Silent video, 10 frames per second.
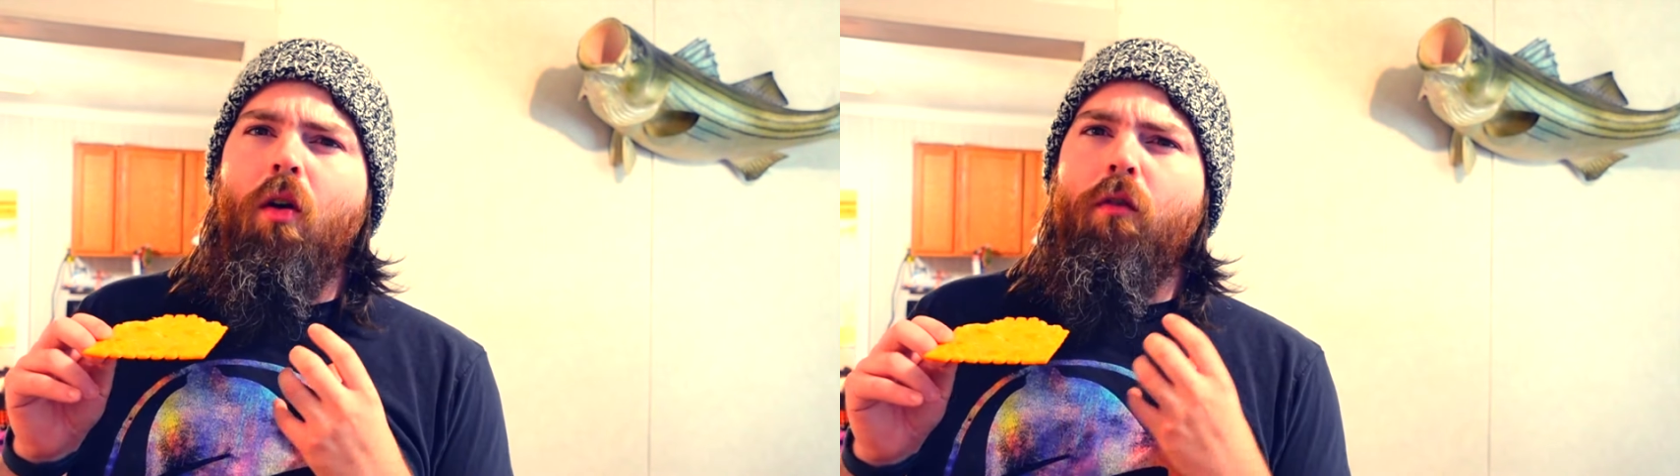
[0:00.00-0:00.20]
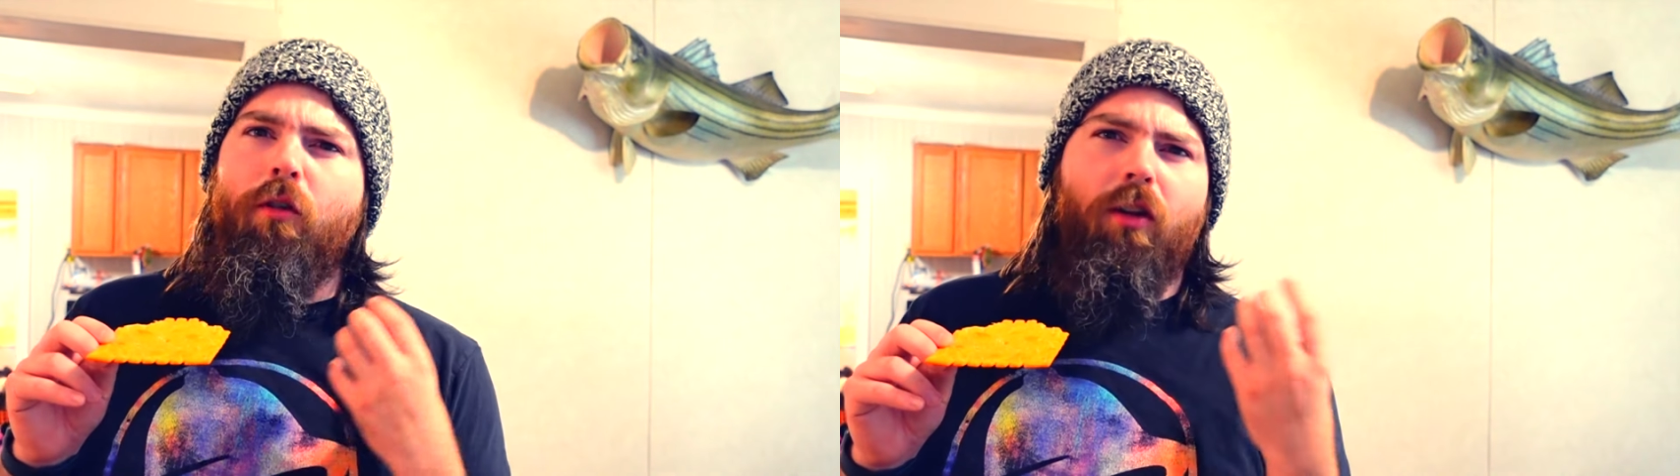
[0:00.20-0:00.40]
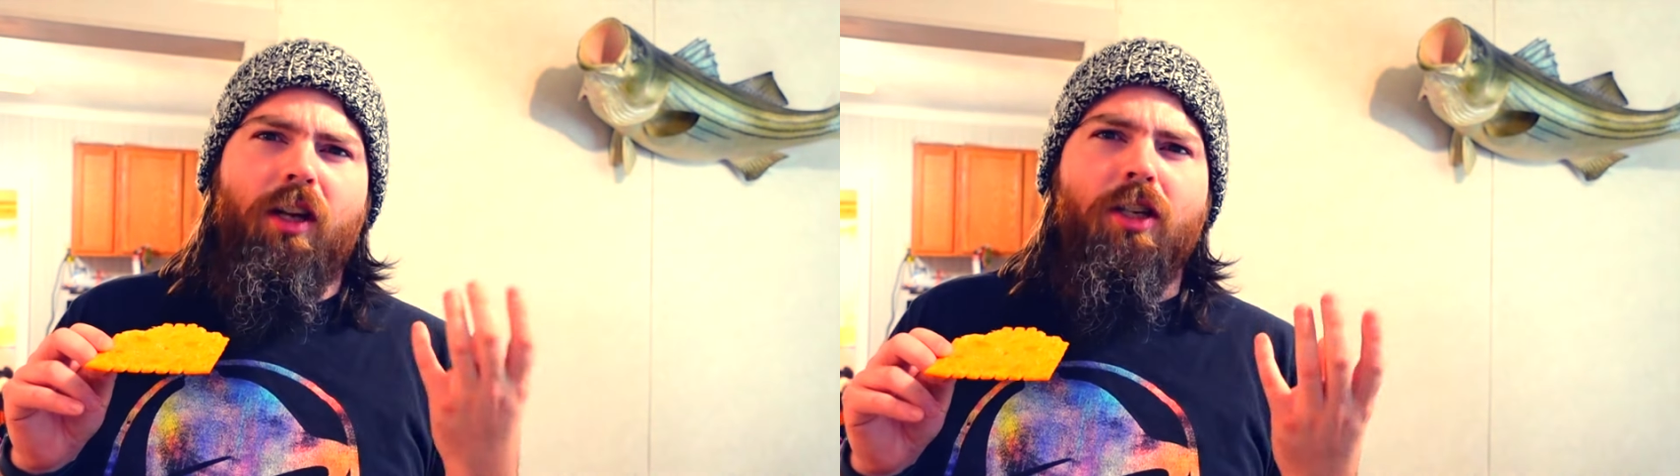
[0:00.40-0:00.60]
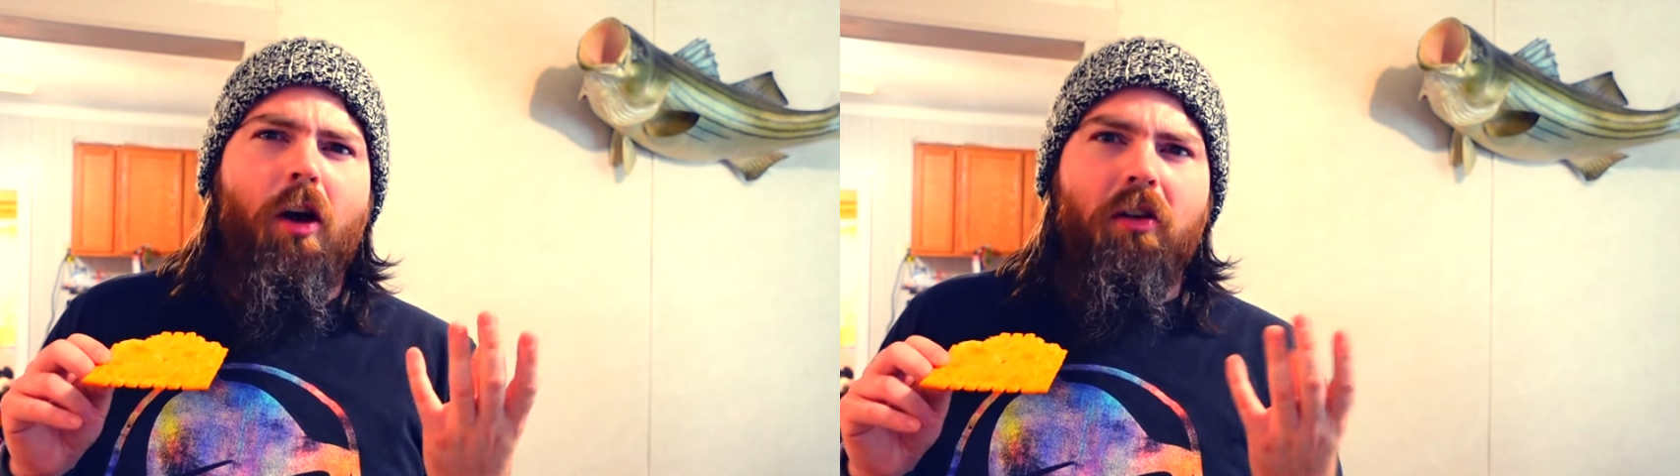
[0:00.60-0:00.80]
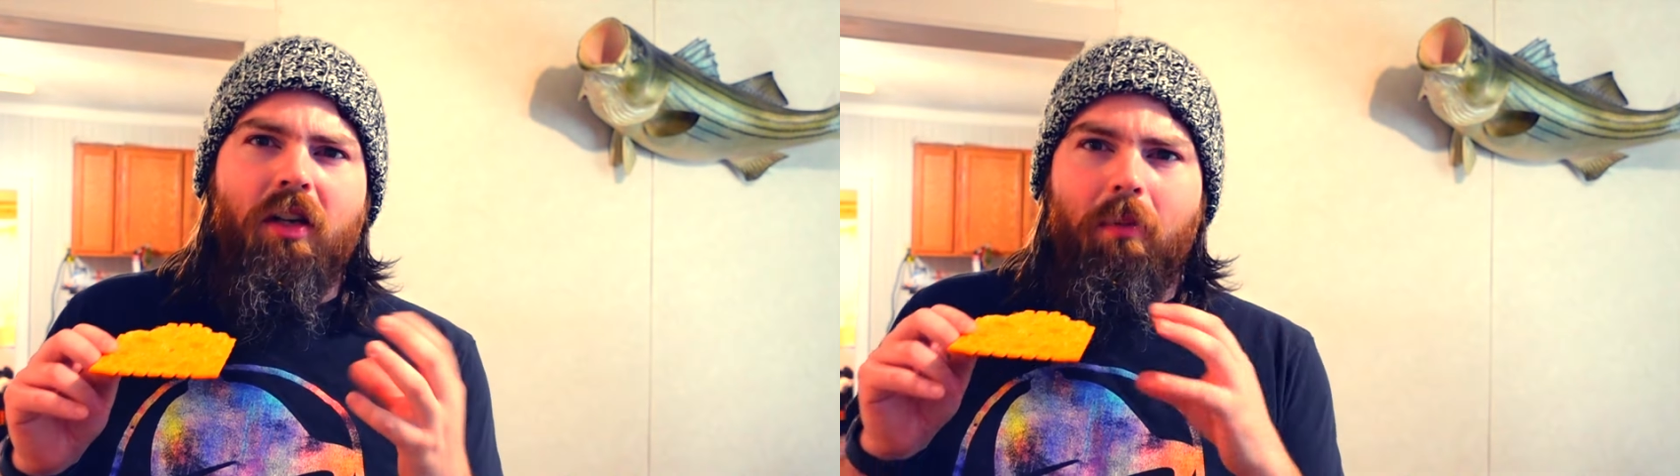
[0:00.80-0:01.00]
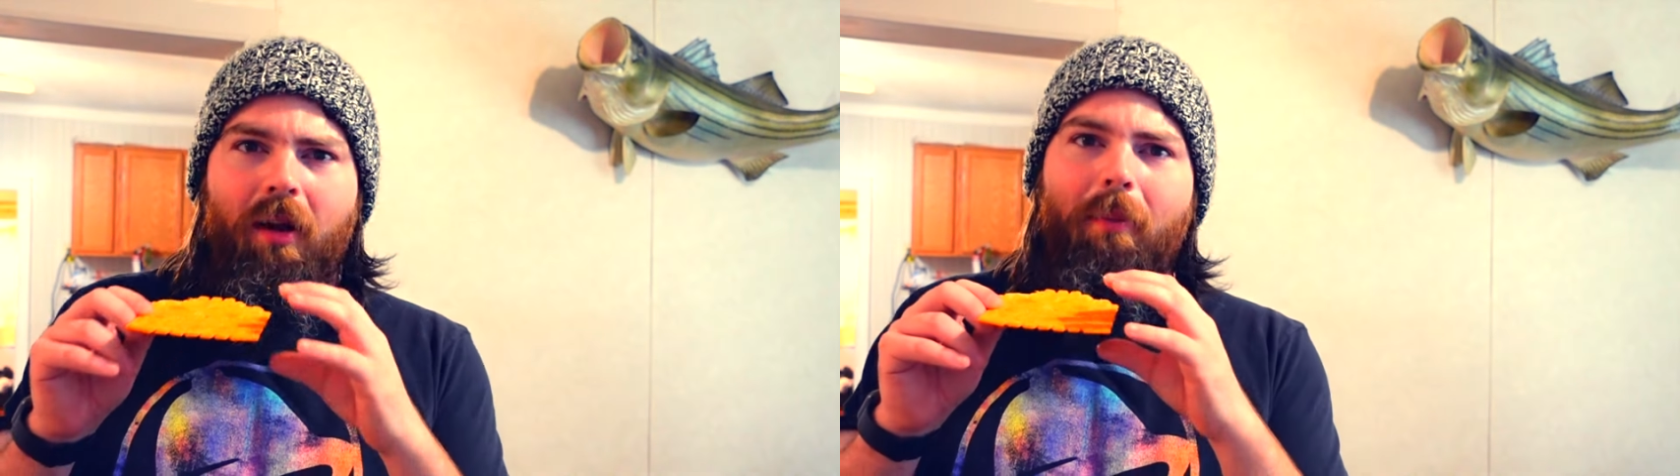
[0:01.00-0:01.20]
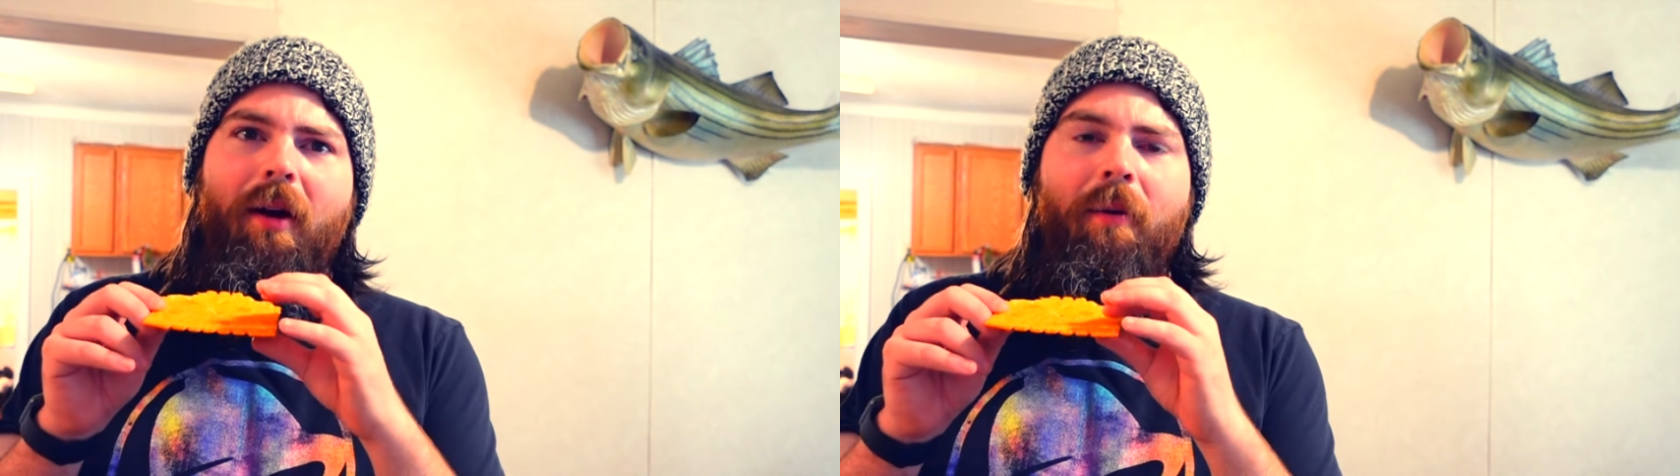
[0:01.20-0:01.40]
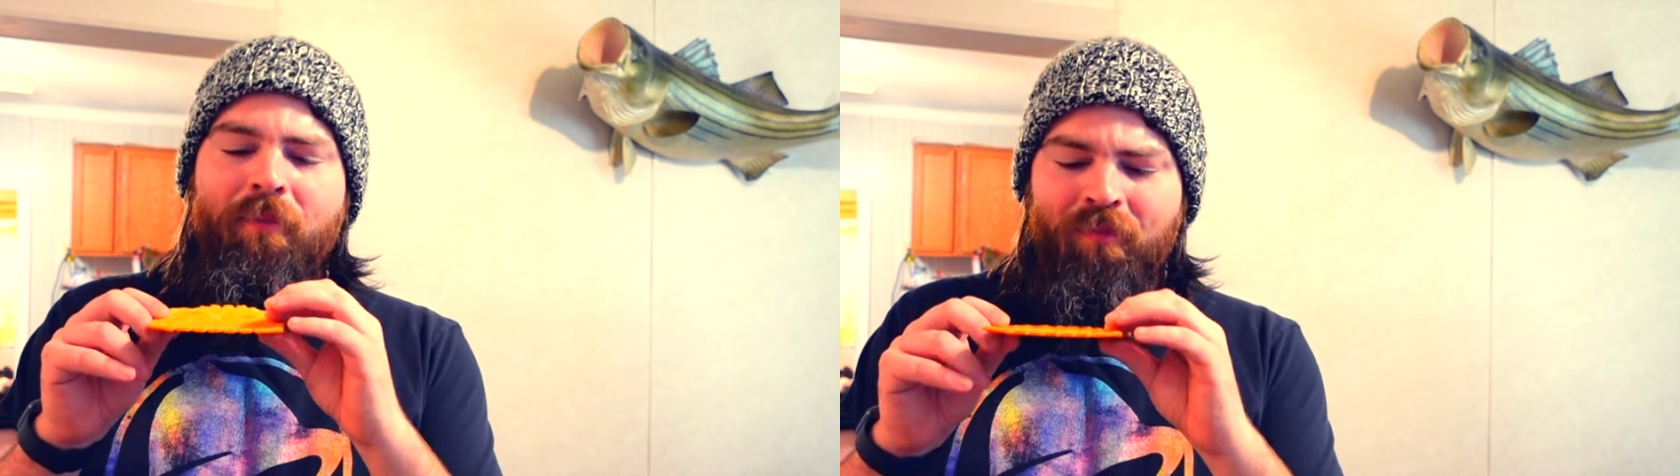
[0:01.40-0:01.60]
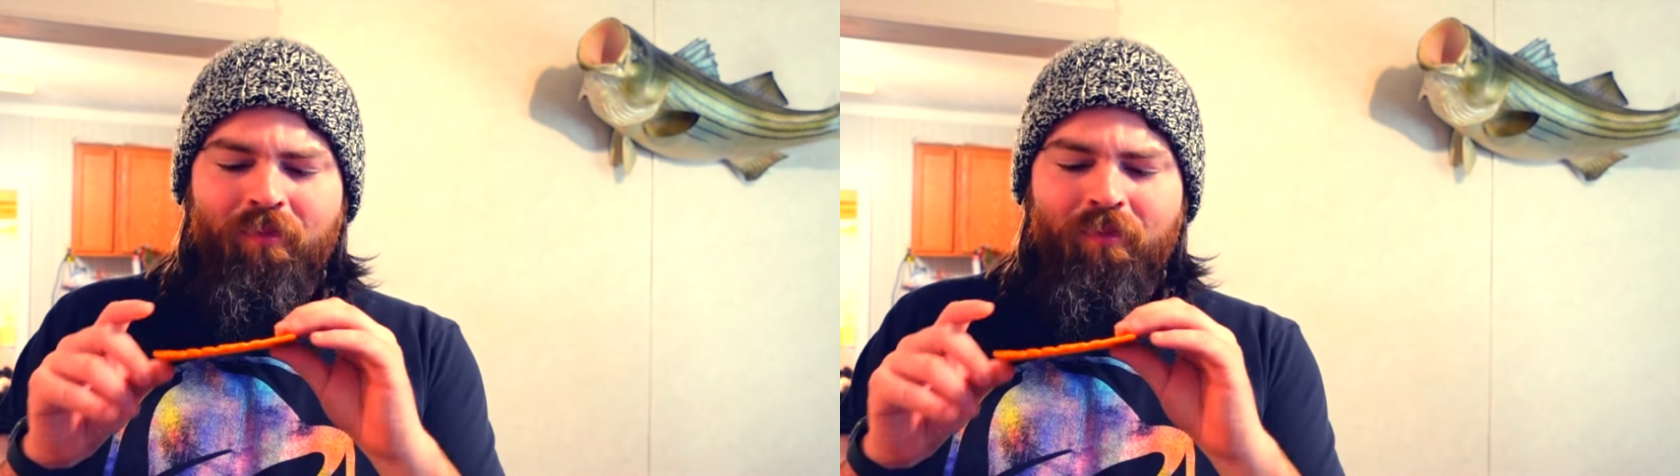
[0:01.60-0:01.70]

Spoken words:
overly salty to me, but